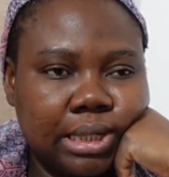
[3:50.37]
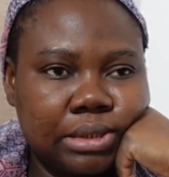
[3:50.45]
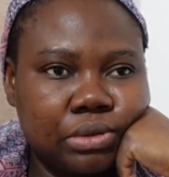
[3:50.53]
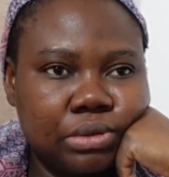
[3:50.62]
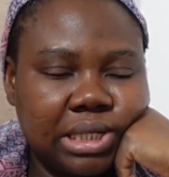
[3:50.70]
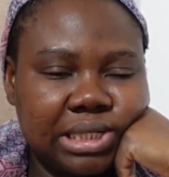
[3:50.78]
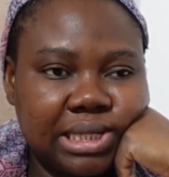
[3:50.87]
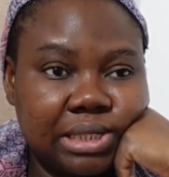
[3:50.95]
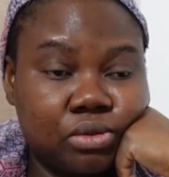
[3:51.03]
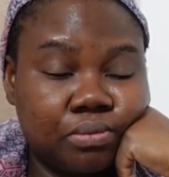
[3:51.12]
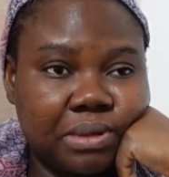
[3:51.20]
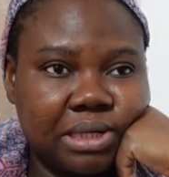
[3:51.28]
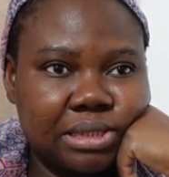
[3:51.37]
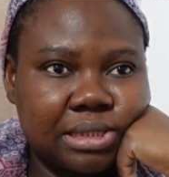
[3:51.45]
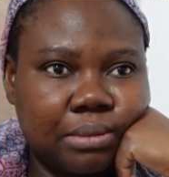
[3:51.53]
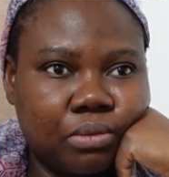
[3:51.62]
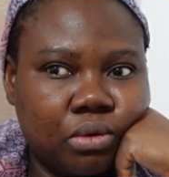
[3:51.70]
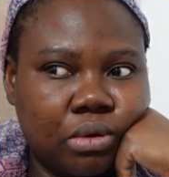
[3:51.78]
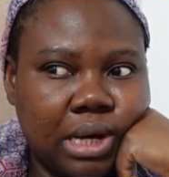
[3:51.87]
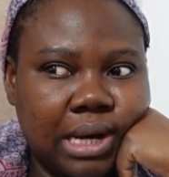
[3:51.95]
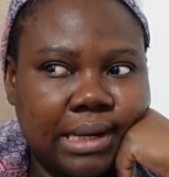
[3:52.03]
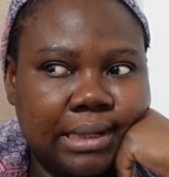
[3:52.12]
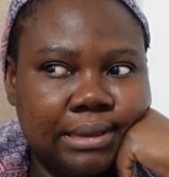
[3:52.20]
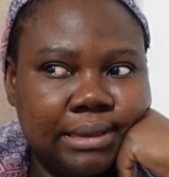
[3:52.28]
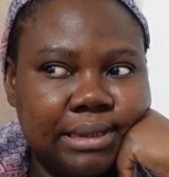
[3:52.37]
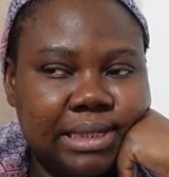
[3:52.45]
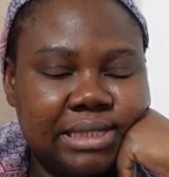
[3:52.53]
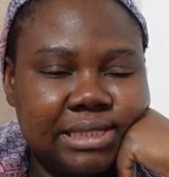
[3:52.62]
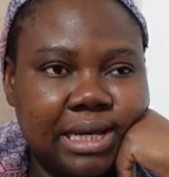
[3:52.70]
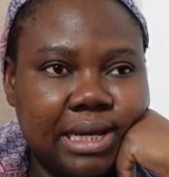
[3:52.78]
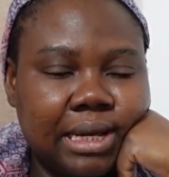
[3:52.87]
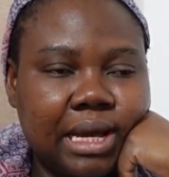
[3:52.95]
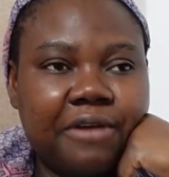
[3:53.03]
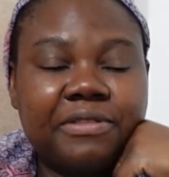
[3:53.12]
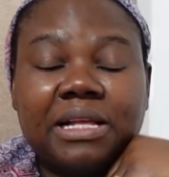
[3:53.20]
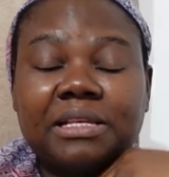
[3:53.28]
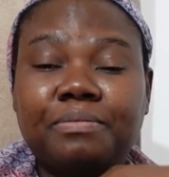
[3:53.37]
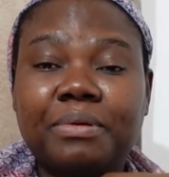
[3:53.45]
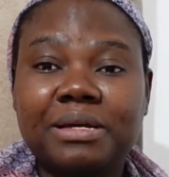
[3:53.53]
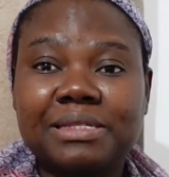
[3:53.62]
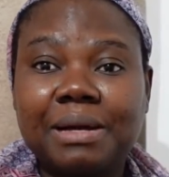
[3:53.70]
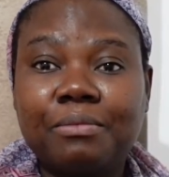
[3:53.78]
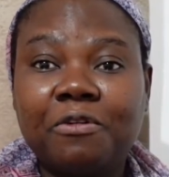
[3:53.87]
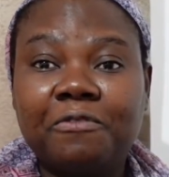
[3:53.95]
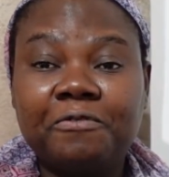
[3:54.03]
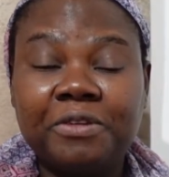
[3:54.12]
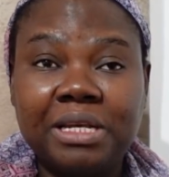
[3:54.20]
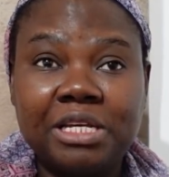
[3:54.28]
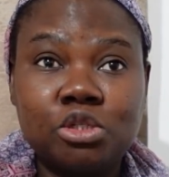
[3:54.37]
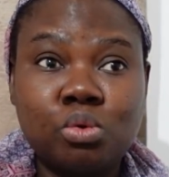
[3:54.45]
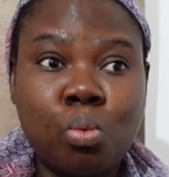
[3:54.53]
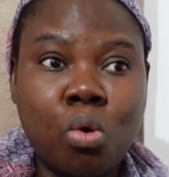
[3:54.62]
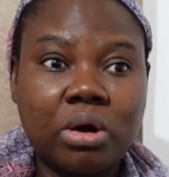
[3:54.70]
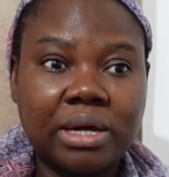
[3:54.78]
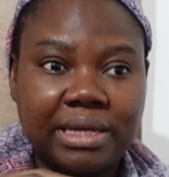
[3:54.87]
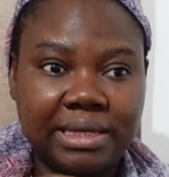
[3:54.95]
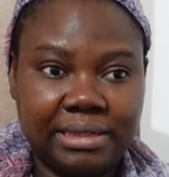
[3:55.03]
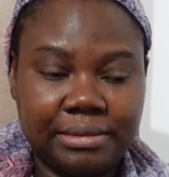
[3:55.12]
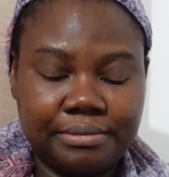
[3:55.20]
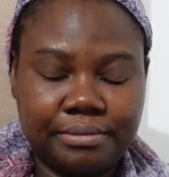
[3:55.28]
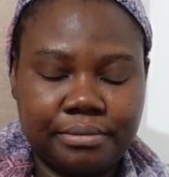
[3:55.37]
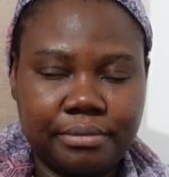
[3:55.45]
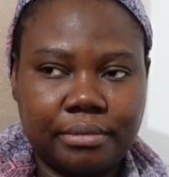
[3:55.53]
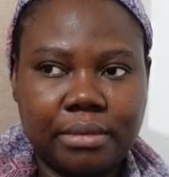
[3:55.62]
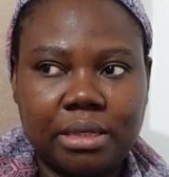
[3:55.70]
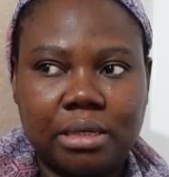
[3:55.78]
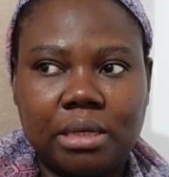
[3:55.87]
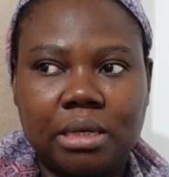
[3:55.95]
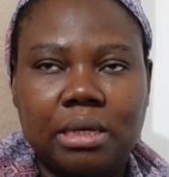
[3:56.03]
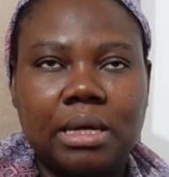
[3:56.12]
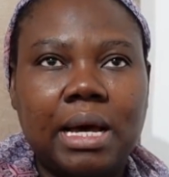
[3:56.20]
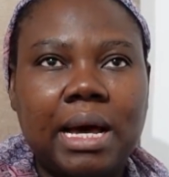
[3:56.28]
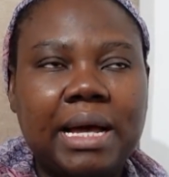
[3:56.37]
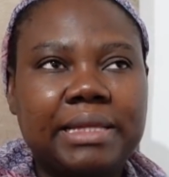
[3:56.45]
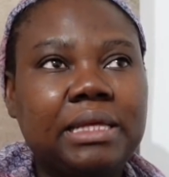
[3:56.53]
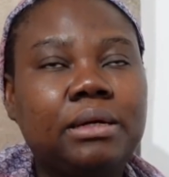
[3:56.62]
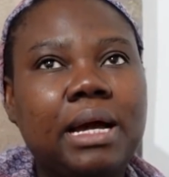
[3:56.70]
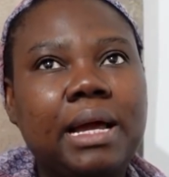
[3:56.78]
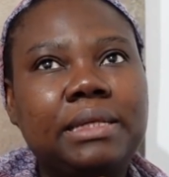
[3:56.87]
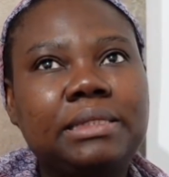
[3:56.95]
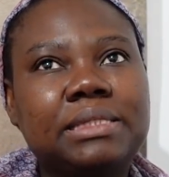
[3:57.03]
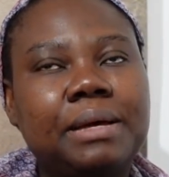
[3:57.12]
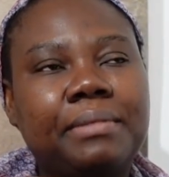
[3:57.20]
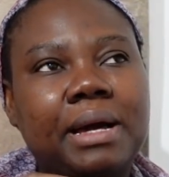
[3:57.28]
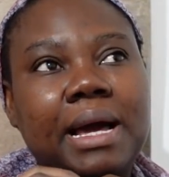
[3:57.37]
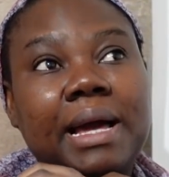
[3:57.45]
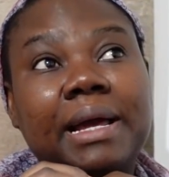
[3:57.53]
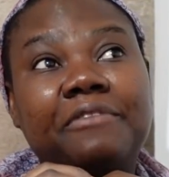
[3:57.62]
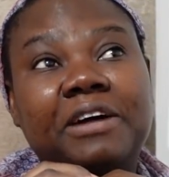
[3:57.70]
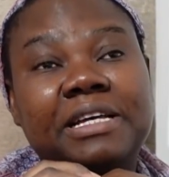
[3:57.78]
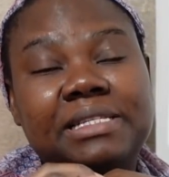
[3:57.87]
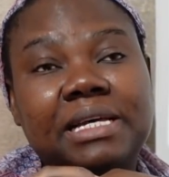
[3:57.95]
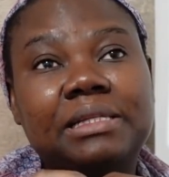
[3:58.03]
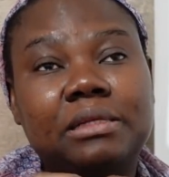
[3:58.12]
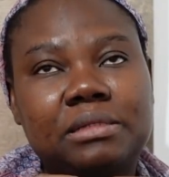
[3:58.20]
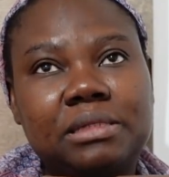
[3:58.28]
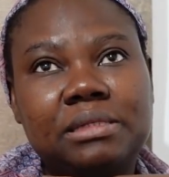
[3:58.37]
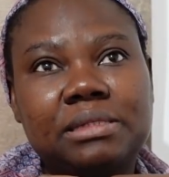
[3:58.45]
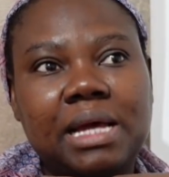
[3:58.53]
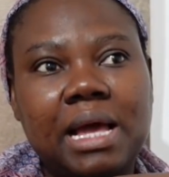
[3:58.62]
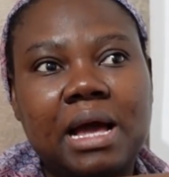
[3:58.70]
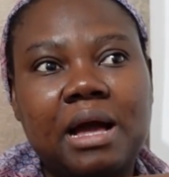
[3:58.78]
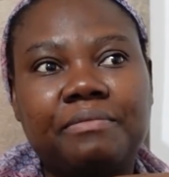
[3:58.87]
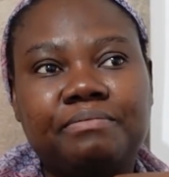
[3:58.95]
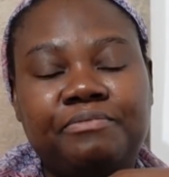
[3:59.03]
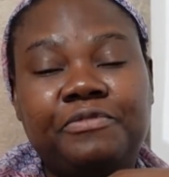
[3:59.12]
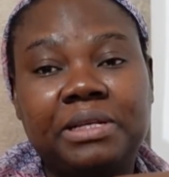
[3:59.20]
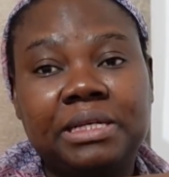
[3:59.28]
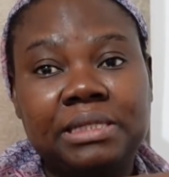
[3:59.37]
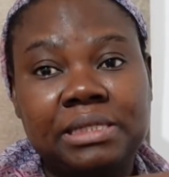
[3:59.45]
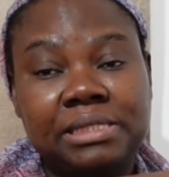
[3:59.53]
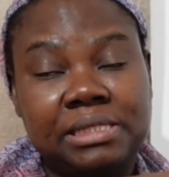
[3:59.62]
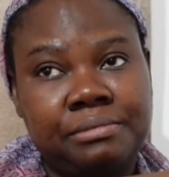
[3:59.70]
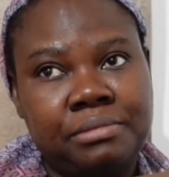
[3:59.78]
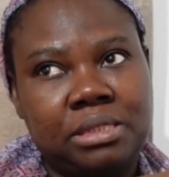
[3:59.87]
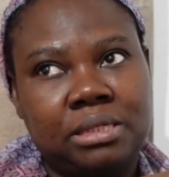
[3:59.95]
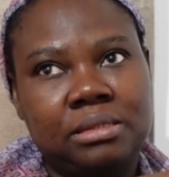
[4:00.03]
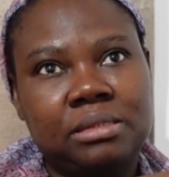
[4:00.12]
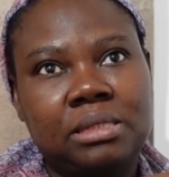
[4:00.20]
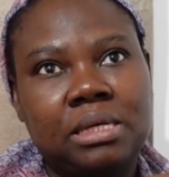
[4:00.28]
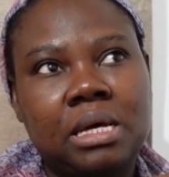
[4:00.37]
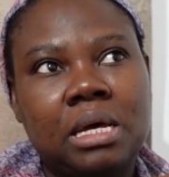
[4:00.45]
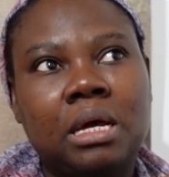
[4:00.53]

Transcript: told you guys I took paracetamol, and later after the paracetamol finished working, I think anytime if I take, since I have, I'm feeling these symptoms,